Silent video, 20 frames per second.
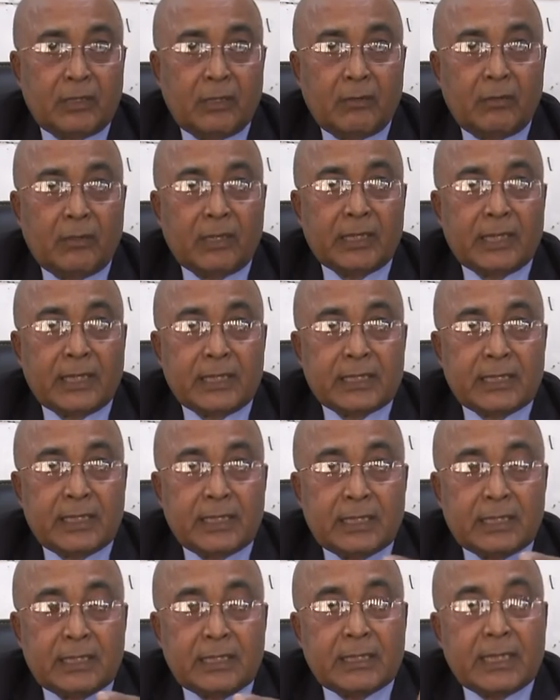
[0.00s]
What I say,
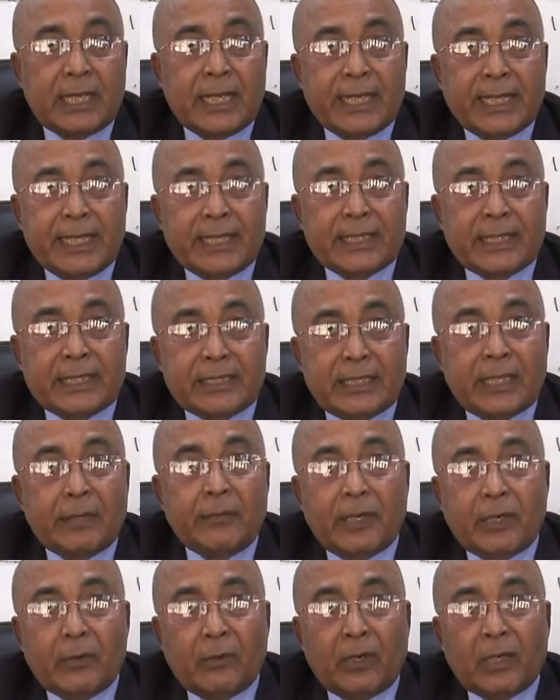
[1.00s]
it is, it has
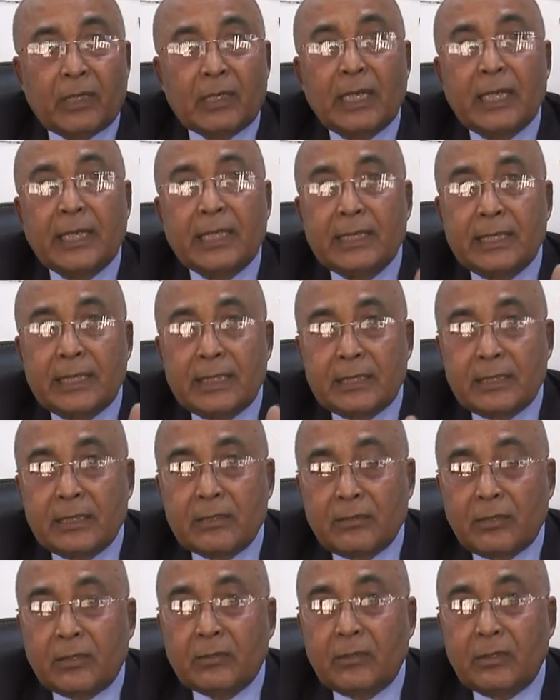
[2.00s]
never worked. This is
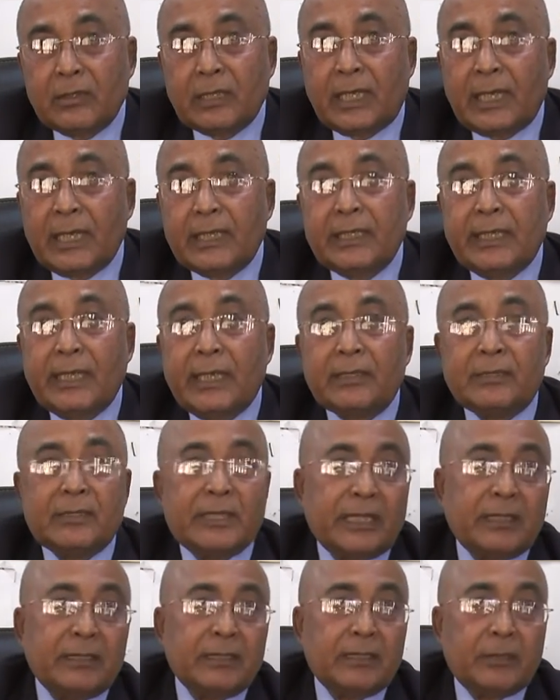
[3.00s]
not going to, and they are
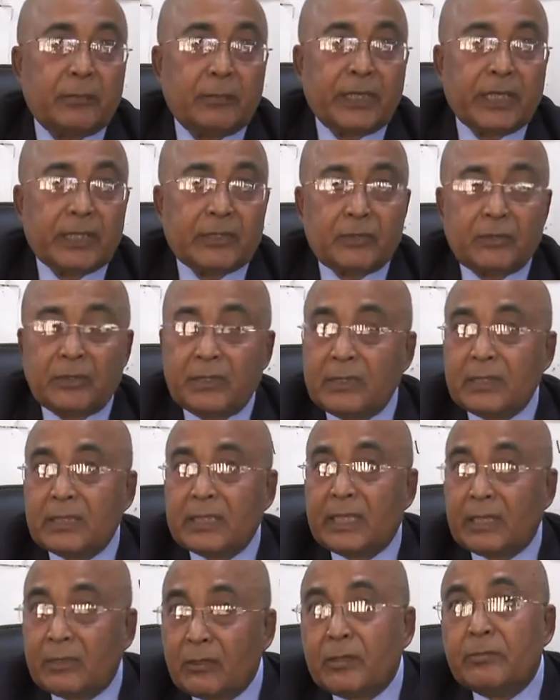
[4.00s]
saying it is a breakthrough. It
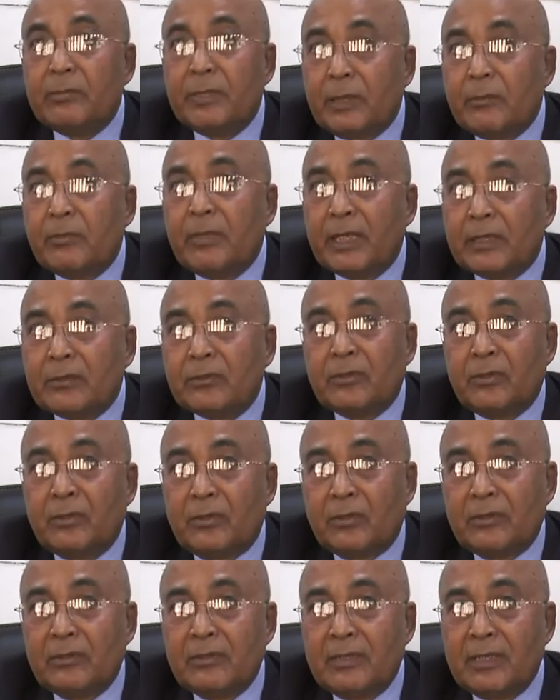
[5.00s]
cannot be a
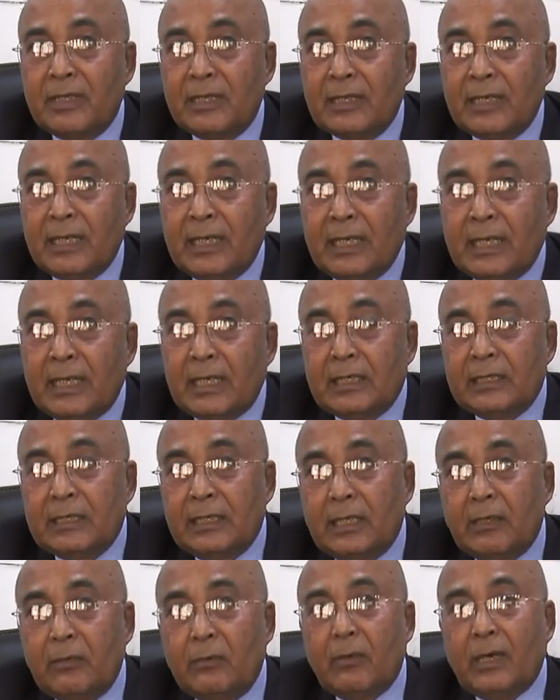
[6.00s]
breakthrough.
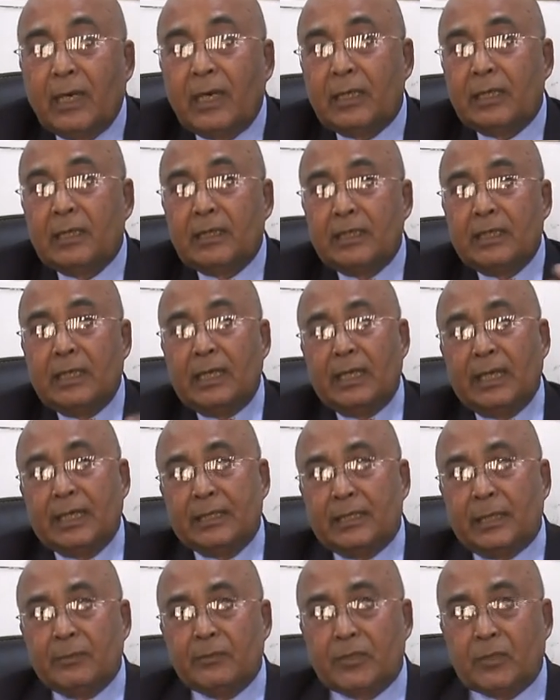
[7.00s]
They, what, they
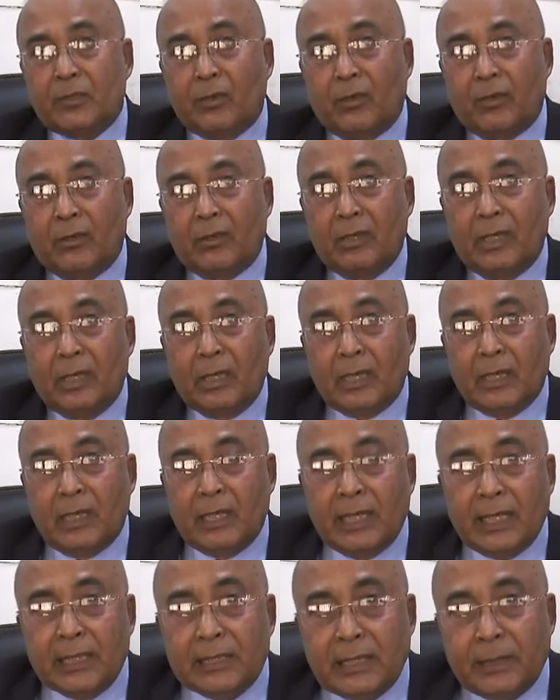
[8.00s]
let them show.
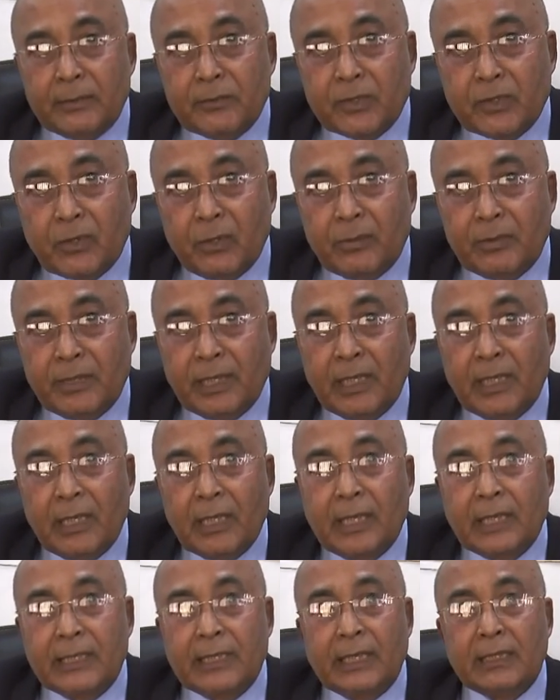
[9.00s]
Let them show me
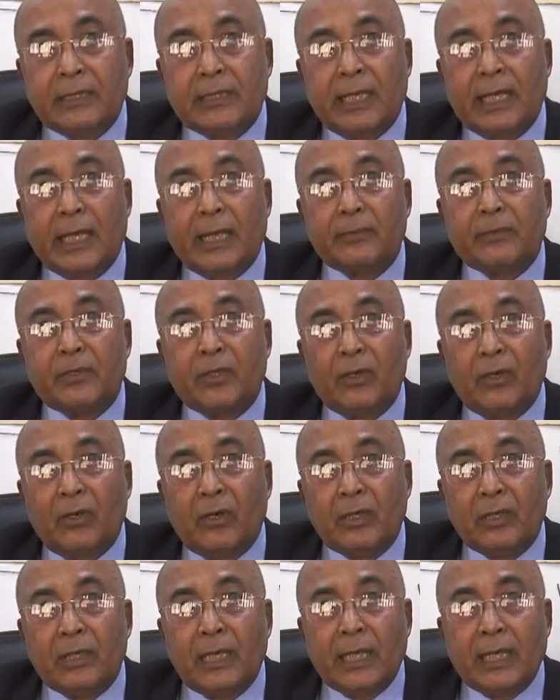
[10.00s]
that they have
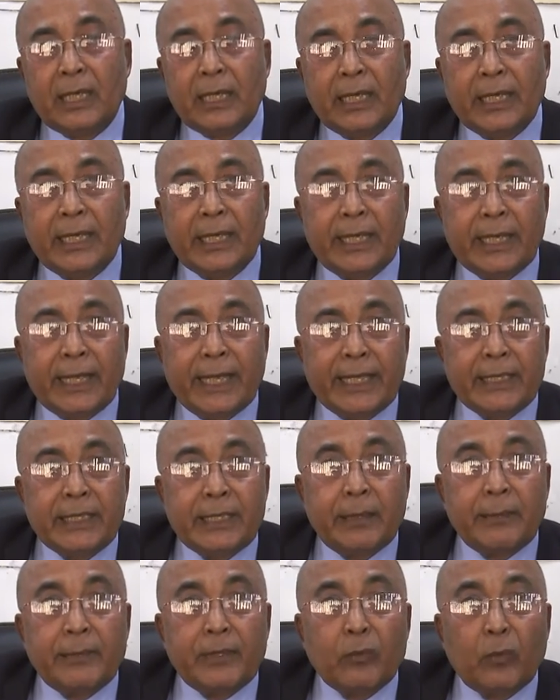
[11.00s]
cured uh, and
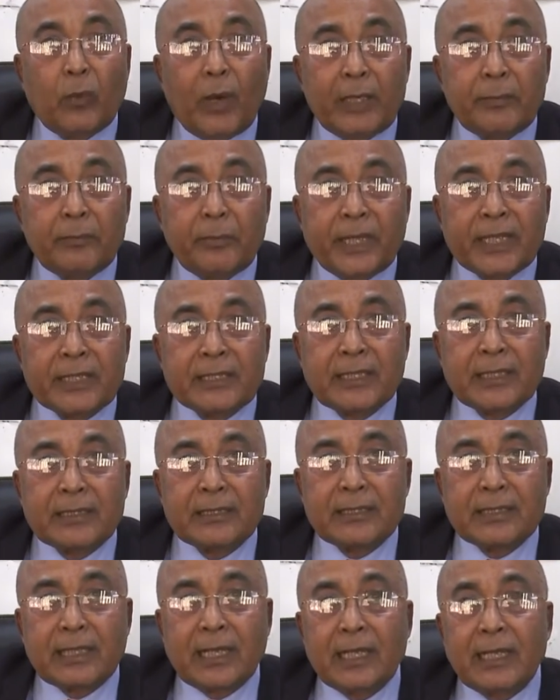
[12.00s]
even one
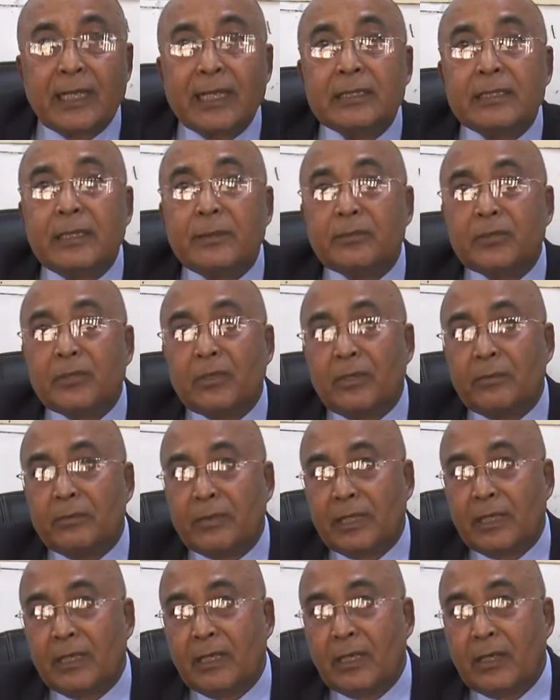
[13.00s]
patient. Uh, let them show
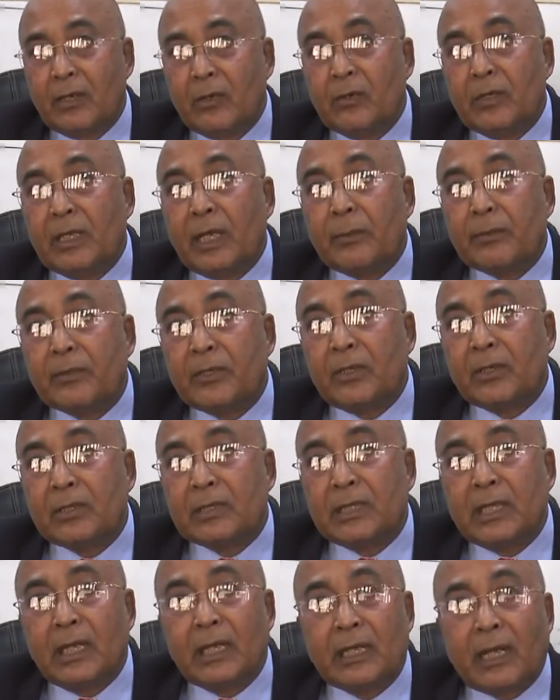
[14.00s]
me. We have cured
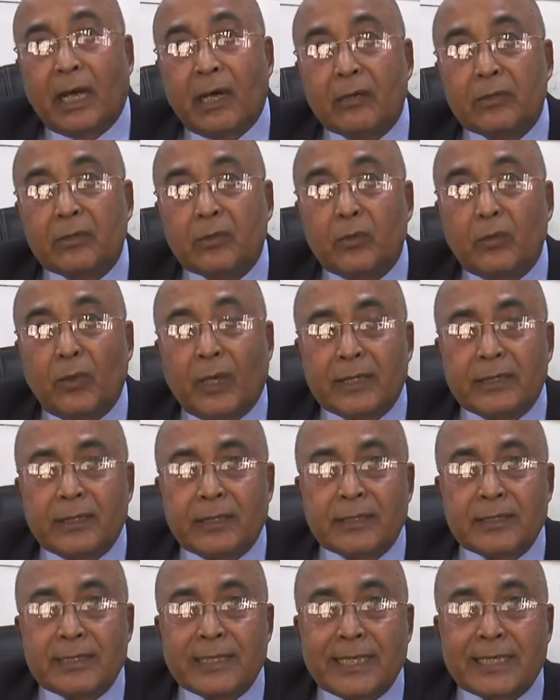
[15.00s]
till now
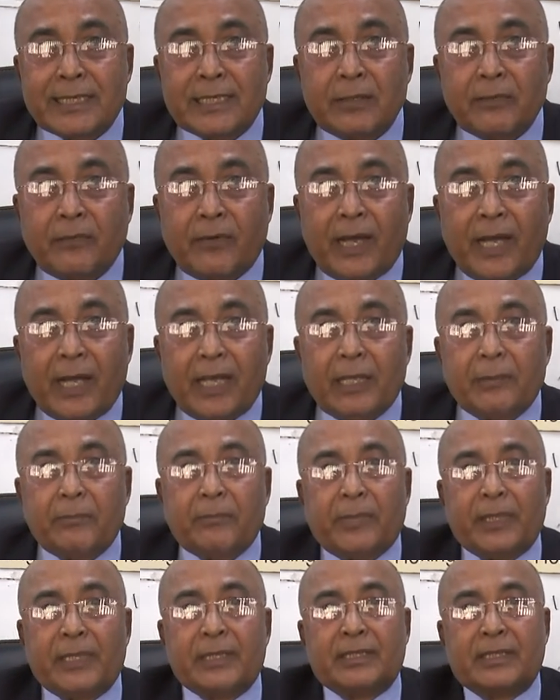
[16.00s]

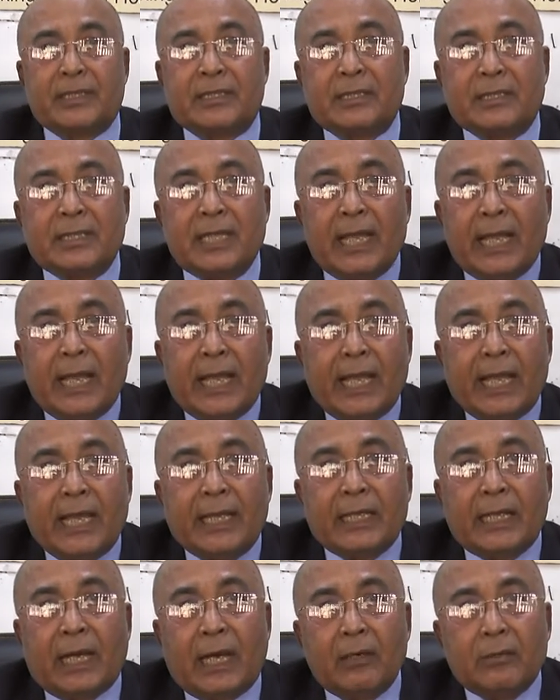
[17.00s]
265 patients.
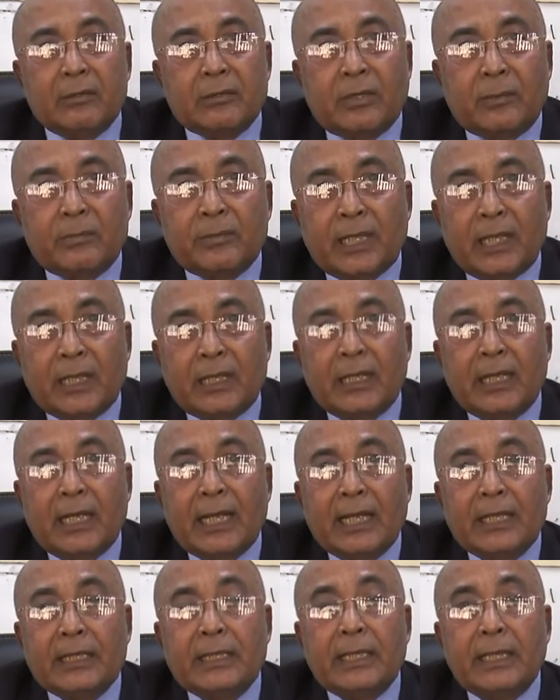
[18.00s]
And out of that,
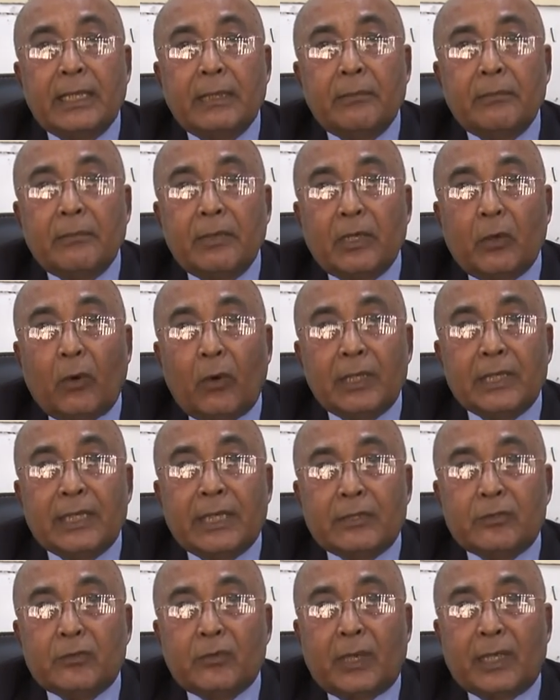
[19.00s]
the
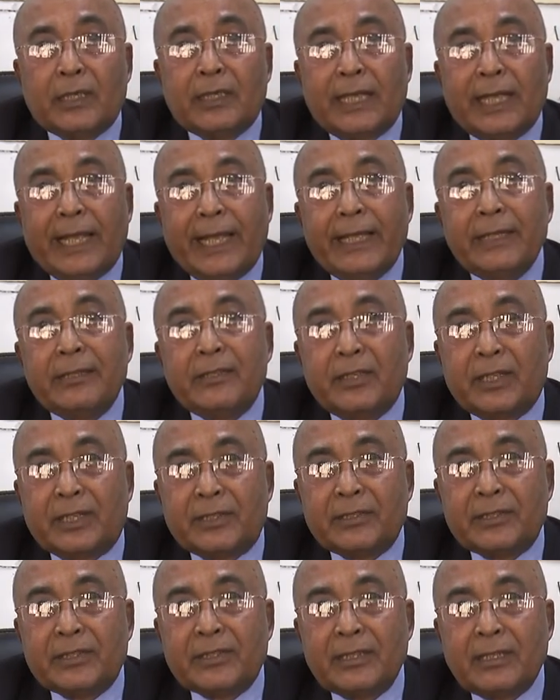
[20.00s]
oldest one, eight
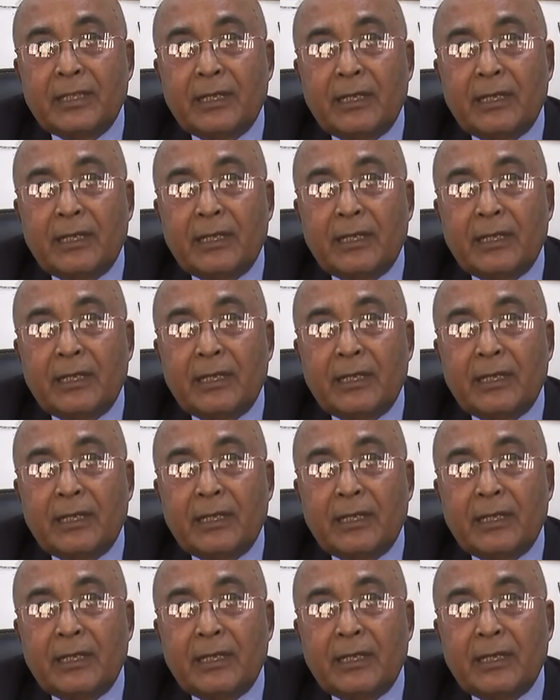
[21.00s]
years.